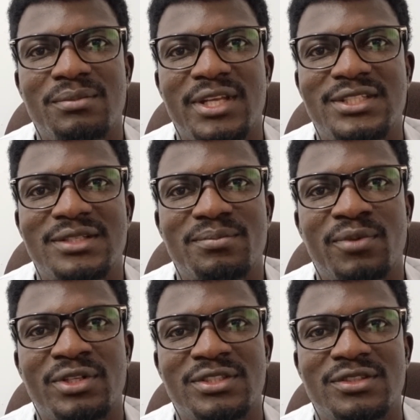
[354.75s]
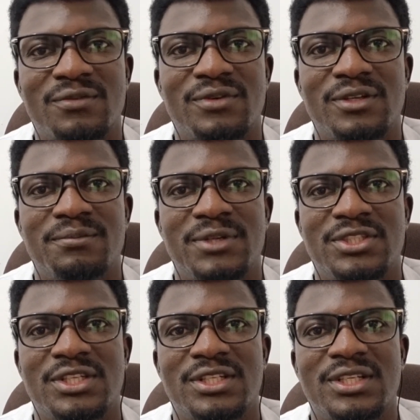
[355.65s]
makes it burdensome for the
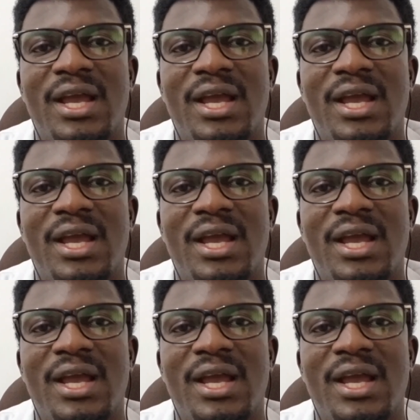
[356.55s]
patient,